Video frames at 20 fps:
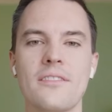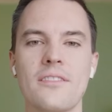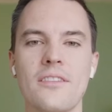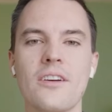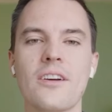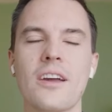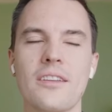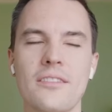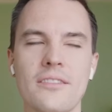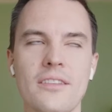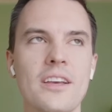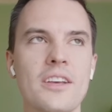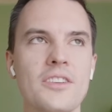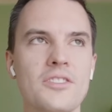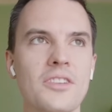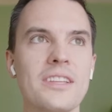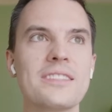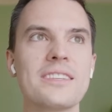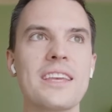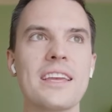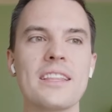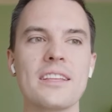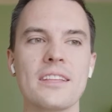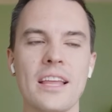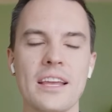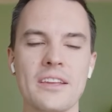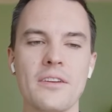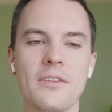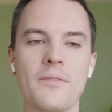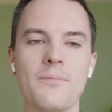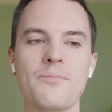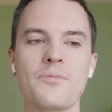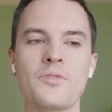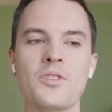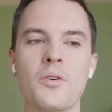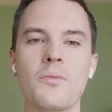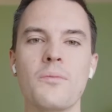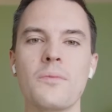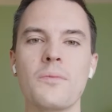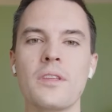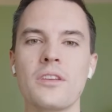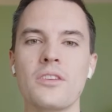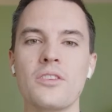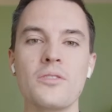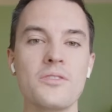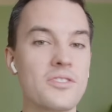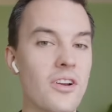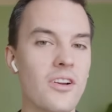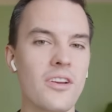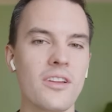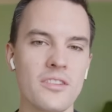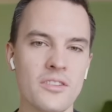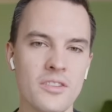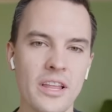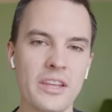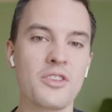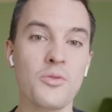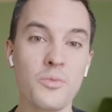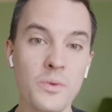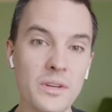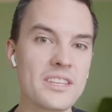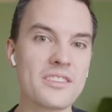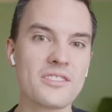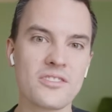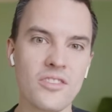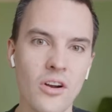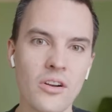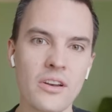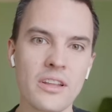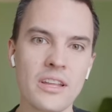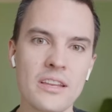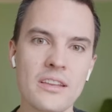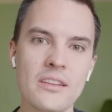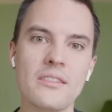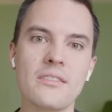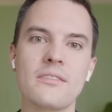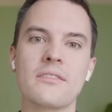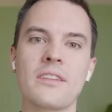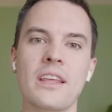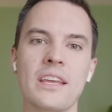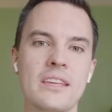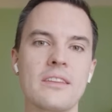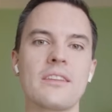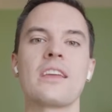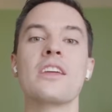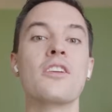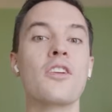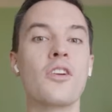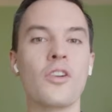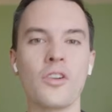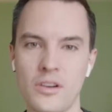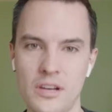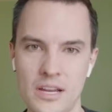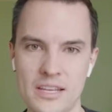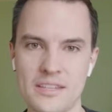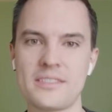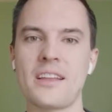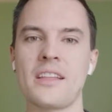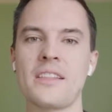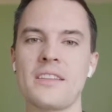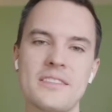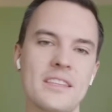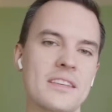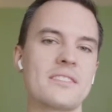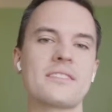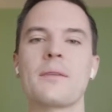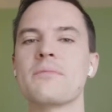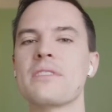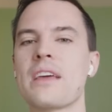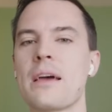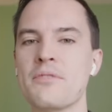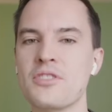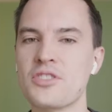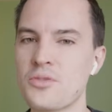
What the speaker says: Okay. So let's say that like, so you started, like you really started like in earnest on this thing sometime in